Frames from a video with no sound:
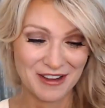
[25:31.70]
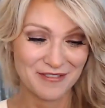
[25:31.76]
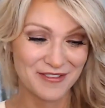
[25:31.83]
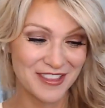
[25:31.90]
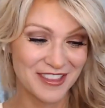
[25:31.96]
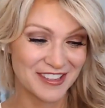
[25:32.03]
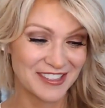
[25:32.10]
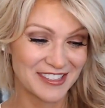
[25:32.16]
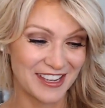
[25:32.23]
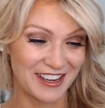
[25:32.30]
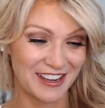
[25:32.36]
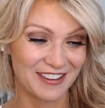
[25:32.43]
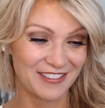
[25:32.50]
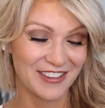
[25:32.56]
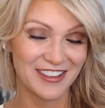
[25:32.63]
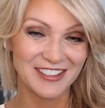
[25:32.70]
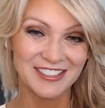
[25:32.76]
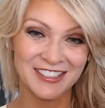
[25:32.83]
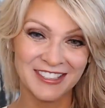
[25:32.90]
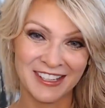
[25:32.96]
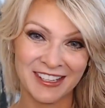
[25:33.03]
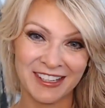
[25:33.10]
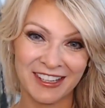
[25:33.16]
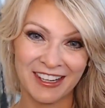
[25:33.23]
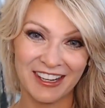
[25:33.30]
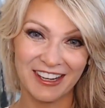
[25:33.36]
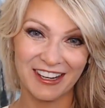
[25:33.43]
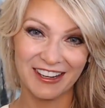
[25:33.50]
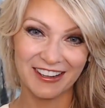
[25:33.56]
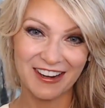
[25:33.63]
this
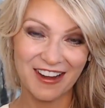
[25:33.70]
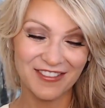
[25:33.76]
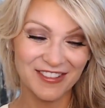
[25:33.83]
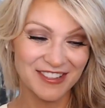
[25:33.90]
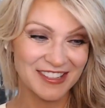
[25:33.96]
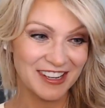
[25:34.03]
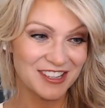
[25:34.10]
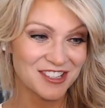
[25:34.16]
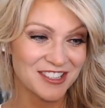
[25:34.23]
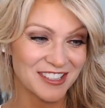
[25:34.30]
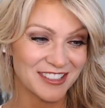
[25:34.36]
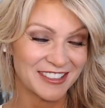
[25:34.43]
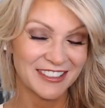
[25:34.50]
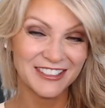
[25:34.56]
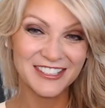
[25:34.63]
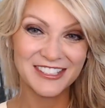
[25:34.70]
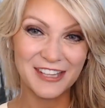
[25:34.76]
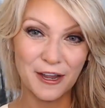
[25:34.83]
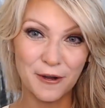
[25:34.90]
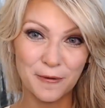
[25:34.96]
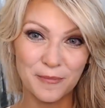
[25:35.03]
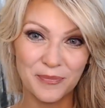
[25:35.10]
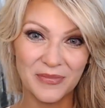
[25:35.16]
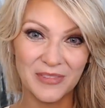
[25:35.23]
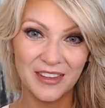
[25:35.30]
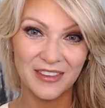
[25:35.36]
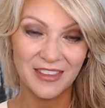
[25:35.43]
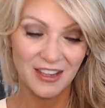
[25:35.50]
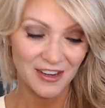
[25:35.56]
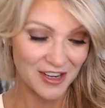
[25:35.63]
conversation. So
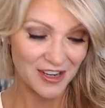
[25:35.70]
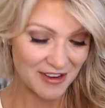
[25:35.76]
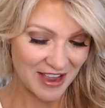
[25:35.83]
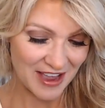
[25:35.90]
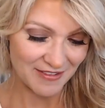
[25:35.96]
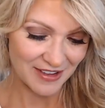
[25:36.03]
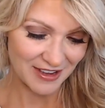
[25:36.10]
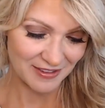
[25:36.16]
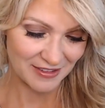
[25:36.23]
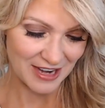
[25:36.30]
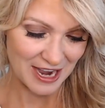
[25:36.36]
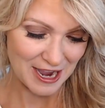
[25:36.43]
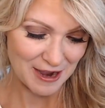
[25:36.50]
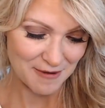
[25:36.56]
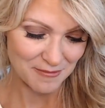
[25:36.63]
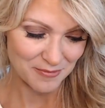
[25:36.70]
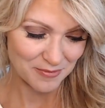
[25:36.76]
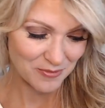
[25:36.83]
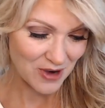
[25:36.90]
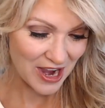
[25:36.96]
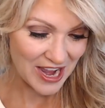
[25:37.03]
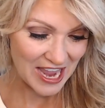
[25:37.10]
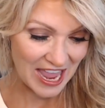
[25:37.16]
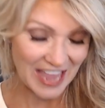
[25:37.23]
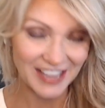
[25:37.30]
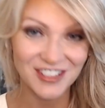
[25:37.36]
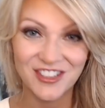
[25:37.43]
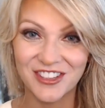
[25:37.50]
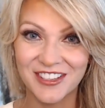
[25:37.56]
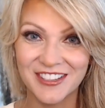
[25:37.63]
there you have it. Pry
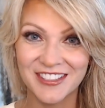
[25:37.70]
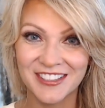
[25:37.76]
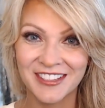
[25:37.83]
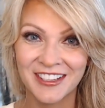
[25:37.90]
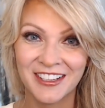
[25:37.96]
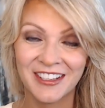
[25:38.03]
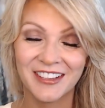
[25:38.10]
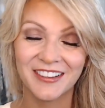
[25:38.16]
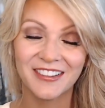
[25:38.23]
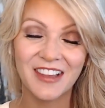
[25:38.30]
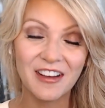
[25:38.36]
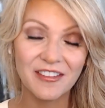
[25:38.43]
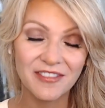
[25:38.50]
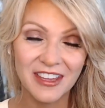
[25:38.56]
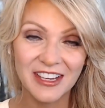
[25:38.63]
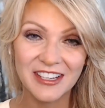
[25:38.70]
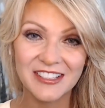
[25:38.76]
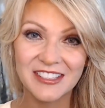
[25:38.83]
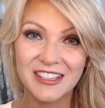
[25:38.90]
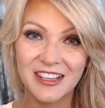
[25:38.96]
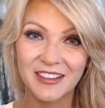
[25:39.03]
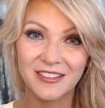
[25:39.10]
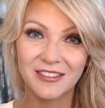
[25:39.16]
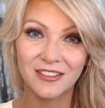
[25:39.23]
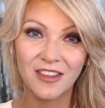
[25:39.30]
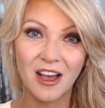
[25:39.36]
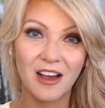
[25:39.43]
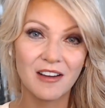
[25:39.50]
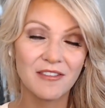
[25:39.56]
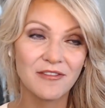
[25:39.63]
Ageless. Love this.
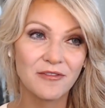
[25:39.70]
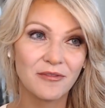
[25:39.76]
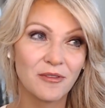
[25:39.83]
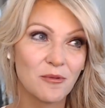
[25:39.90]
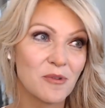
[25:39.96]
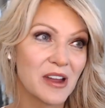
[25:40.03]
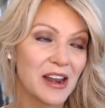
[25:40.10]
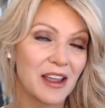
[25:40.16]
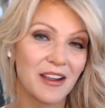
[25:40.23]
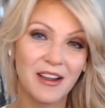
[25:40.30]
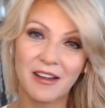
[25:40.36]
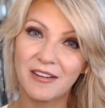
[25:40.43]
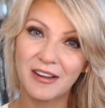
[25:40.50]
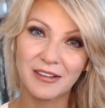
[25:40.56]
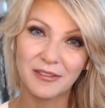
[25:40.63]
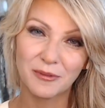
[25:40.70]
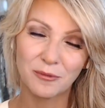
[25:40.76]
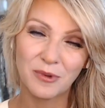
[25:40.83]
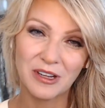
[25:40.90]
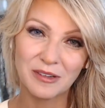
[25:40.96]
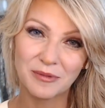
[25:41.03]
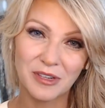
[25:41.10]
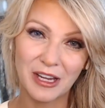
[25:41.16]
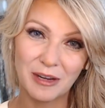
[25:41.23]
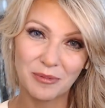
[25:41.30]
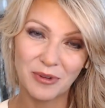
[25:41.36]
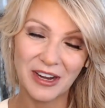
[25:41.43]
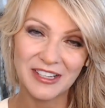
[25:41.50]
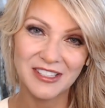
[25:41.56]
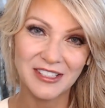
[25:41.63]
Love what
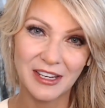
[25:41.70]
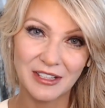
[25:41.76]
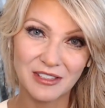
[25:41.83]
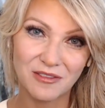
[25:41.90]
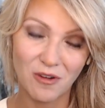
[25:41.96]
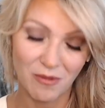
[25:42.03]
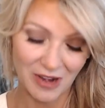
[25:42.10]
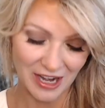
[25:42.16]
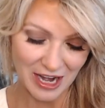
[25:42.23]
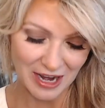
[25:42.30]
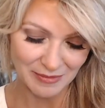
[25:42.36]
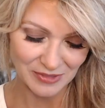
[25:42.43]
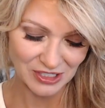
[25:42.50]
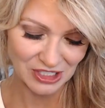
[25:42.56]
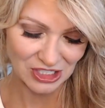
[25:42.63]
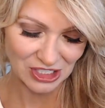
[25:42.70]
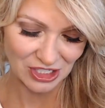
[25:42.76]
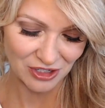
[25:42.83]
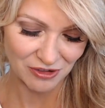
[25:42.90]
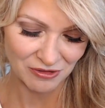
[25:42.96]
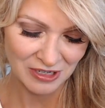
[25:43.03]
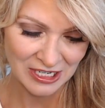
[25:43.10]
Pry stands for when it comes to